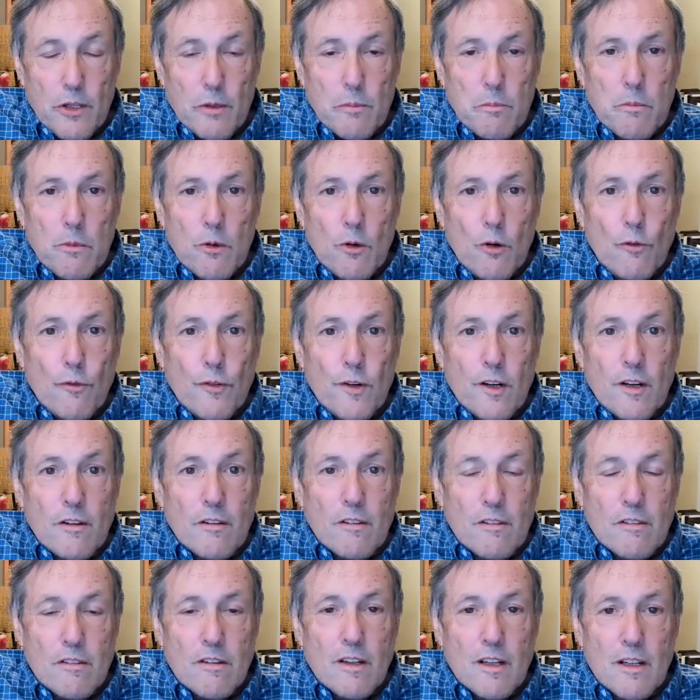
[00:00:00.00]
The movie
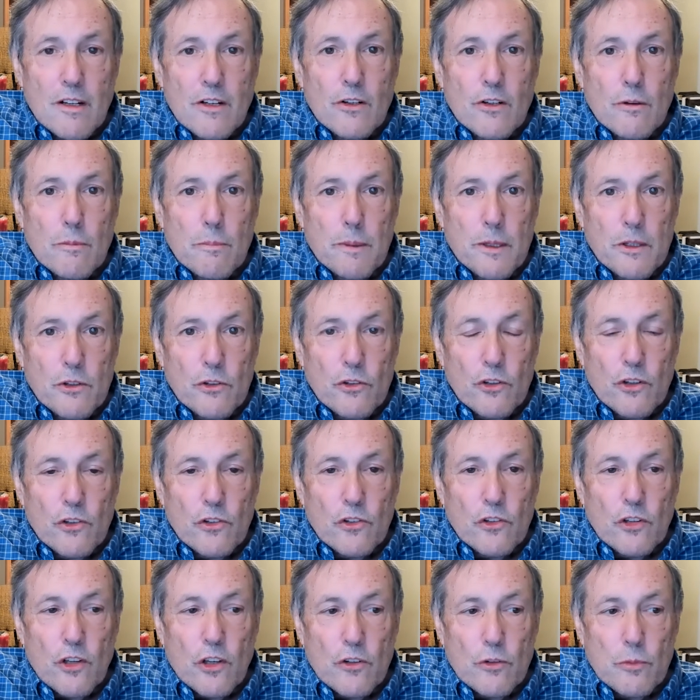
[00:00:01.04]
theater
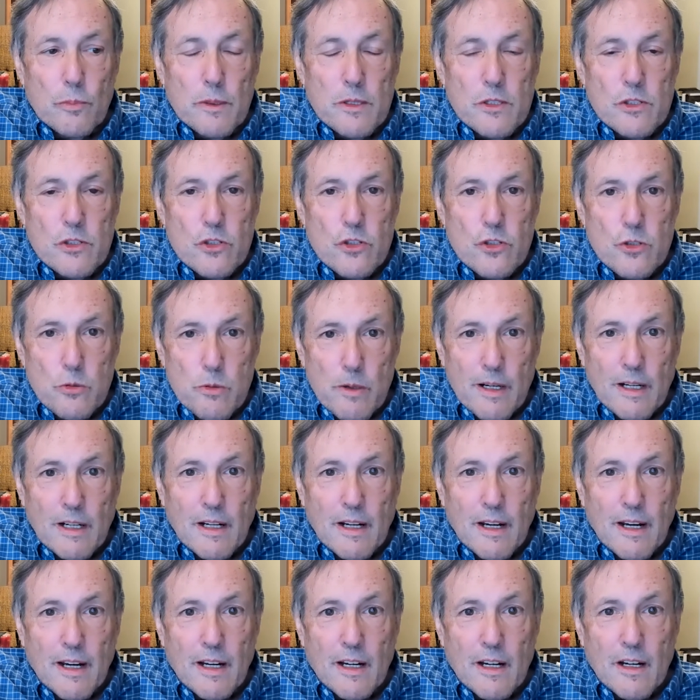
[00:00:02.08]
business has been
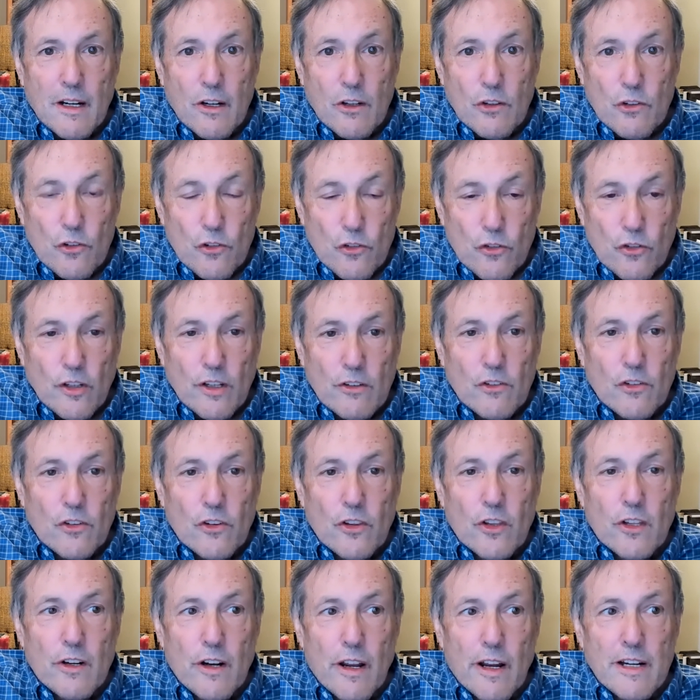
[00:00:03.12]
shrinking
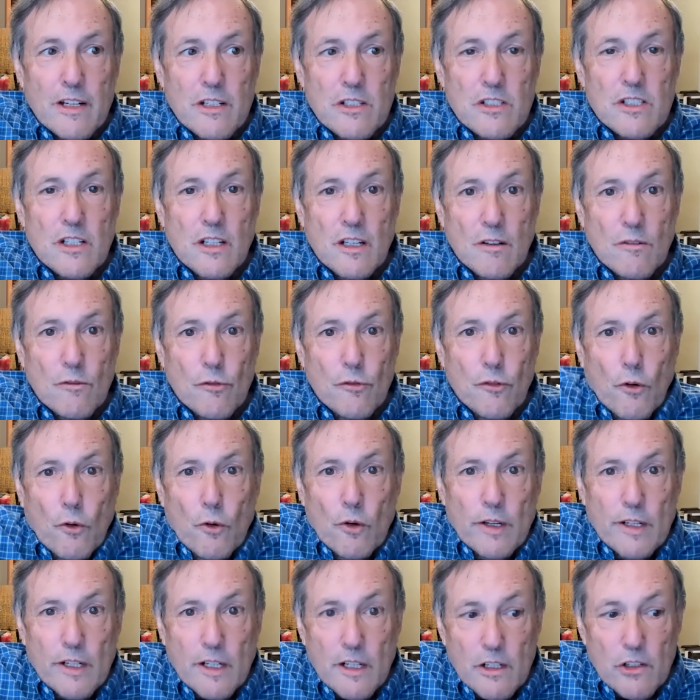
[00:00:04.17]
since the
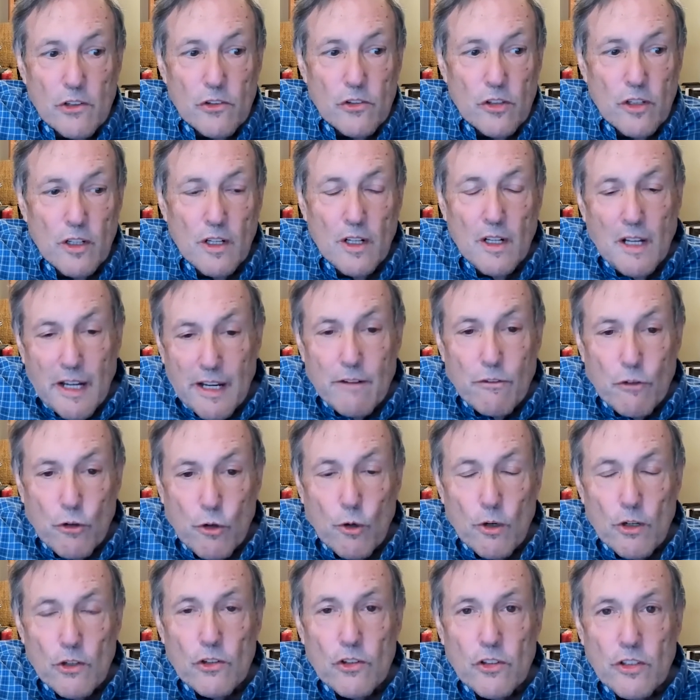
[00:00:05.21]
1940s. And of
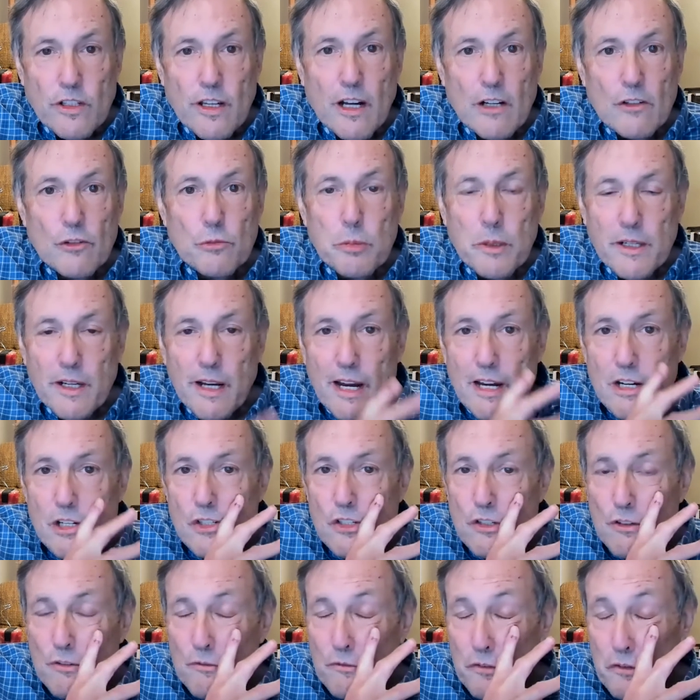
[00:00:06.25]
course, the
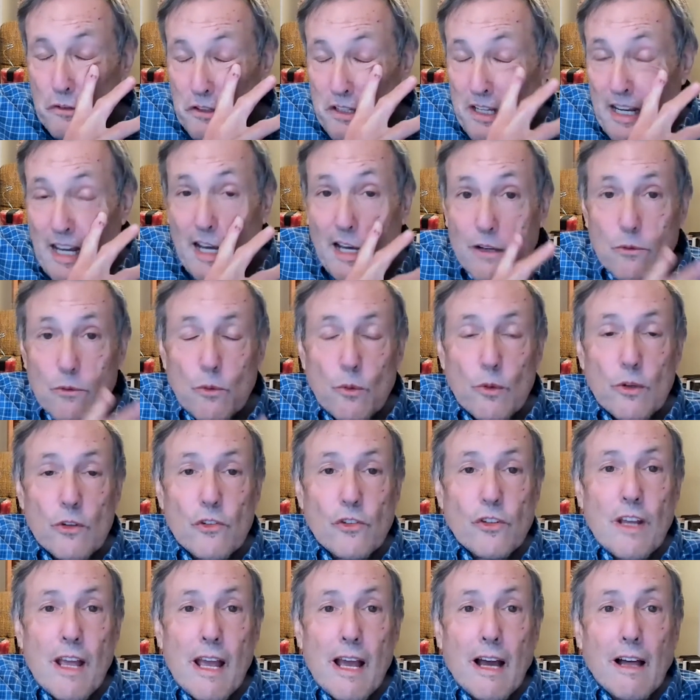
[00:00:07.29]
explanation for that
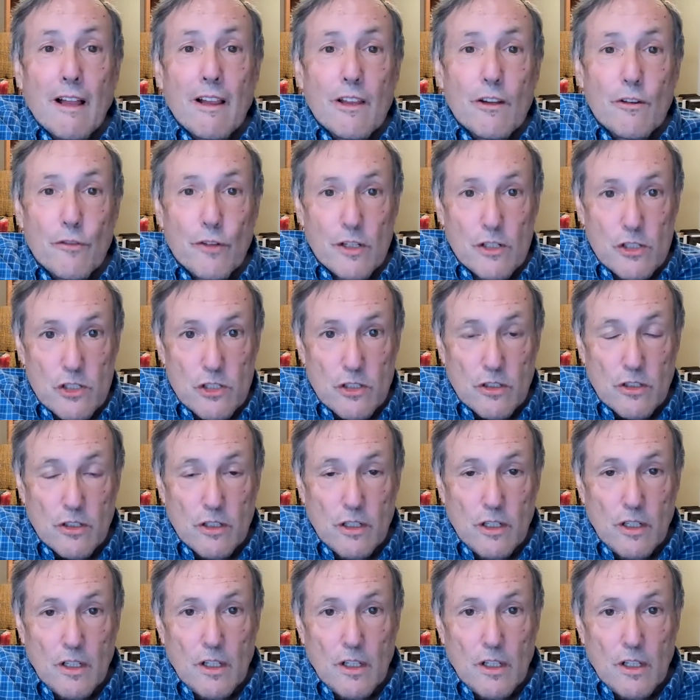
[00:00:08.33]
was television.